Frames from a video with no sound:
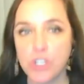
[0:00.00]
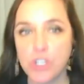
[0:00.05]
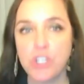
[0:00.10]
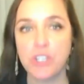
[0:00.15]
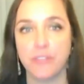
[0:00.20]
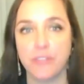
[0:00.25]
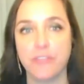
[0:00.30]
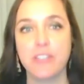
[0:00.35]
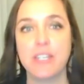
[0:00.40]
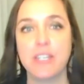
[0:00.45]
We're
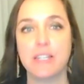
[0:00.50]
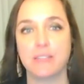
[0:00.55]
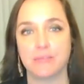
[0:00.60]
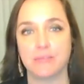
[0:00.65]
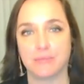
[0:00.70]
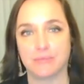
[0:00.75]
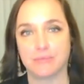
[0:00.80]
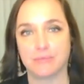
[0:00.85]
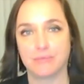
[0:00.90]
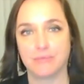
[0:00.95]

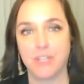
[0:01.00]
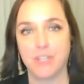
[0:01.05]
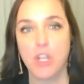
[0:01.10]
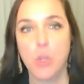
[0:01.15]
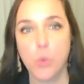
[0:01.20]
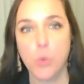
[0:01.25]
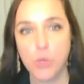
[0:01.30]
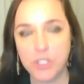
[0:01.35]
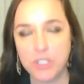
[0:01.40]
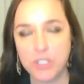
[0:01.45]
shifting.
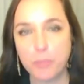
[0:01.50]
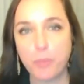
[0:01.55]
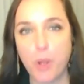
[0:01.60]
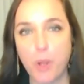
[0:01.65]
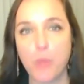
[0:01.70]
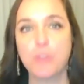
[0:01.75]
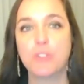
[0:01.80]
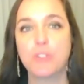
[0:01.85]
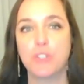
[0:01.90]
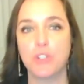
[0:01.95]
We're
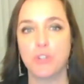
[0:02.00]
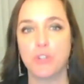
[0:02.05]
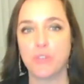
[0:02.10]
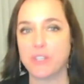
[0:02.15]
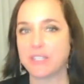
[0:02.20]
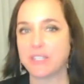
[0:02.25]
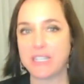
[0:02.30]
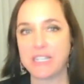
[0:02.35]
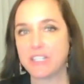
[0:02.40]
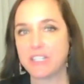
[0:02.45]
supposed to
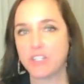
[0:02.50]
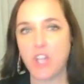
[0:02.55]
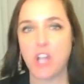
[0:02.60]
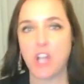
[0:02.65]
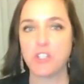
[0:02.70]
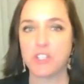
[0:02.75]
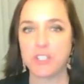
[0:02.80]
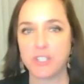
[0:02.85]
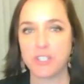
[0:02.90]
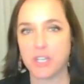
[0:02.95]
do this, and it's
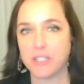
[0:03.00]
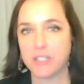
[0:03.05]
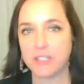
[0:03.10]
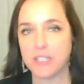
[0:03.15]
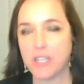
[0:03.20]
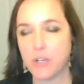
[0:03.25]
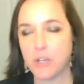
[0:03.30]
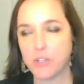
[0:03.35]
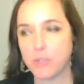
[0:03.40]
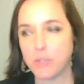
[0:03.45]
not just
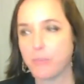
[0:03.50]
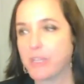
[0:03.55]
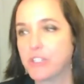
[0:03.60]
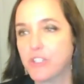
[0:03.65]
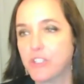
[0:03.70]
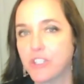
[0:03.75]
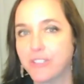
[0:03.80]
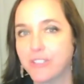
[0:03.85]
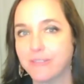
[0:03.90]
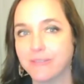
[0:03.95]
us in our
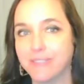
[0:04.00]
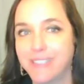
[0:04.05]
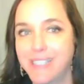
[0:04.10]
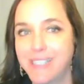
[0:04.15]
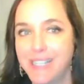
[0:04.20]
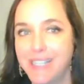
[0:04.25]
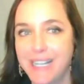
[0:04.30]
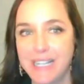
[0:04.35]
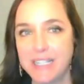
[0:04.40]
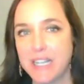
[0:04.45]

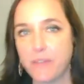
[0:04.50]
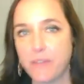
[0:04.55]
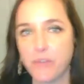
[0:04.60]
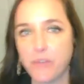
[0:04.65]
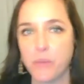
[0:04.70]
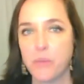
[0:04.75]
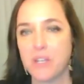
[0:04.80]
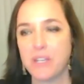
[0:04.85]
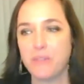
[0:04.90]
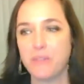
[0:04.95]
dimension. It's
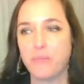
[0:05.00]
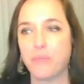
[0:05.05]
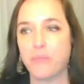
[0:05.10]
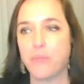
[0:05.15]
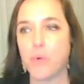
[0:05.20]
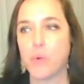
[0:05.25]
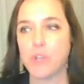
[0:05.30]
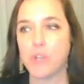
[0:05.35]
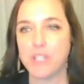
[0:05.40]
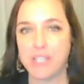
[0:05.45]
everyone in
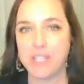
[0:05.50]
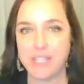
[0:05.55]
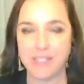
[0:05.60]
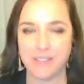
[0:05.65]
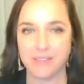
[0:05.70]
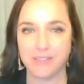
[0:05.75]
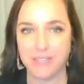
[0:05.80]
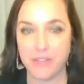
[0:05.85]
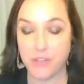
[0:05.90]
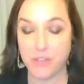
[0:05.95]

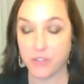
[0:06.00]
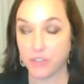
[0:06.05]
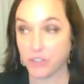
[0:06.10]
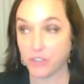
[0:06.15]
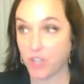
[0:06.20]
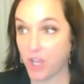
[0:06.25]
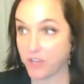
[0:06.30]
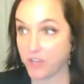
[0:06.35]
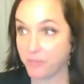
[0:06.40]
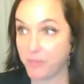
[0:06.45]
4D, and
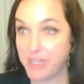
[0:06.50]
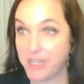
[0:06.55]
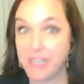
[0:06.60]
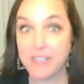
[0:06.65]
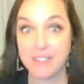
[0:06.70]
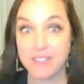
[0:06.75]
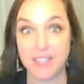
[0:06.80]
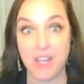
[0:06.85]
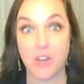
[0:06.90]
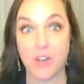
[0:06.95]
there's a lot of
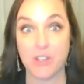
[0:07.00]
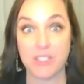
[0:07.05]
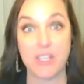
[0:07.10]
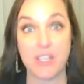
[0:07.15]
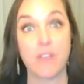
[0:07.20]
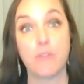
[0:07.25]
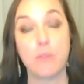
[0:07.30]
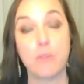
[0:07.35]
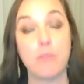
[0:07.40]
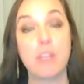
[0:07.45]
beings there.
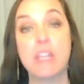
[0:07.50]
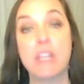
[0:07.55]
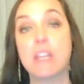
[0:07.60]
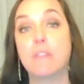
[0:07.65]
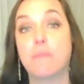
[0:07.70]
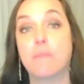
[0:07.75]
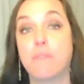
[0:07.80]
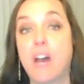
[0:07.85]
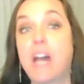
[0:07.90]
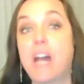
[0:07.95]
It's every
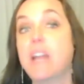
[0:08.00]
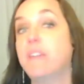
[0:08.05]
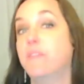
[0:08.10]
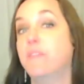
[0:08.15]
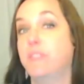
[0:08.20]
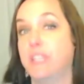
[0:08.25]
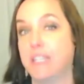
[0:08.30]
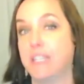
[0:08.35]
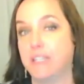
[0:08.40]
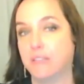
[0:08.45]
being in
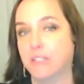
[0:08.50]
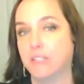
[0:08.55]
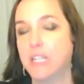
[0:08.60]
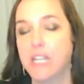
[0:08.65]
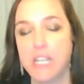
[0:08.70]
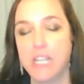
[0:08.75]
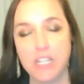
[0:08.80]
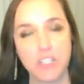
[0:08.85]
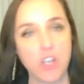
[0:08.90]
5D.